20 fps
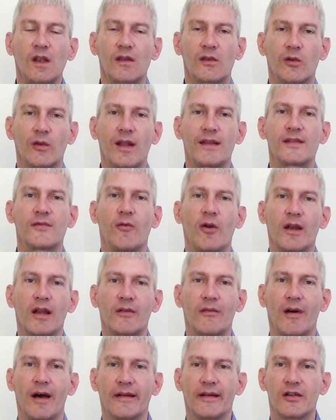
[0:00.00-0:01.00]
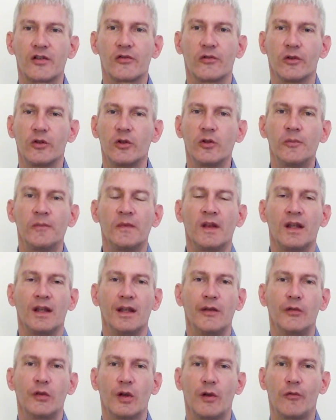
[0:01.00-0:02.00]
So that's one advantage for you
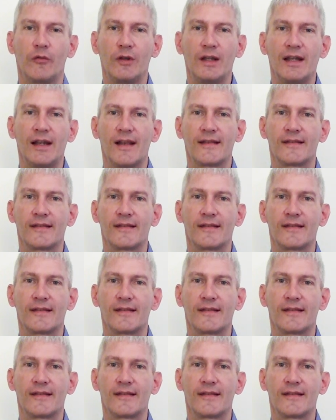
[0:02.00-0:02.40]
if you have real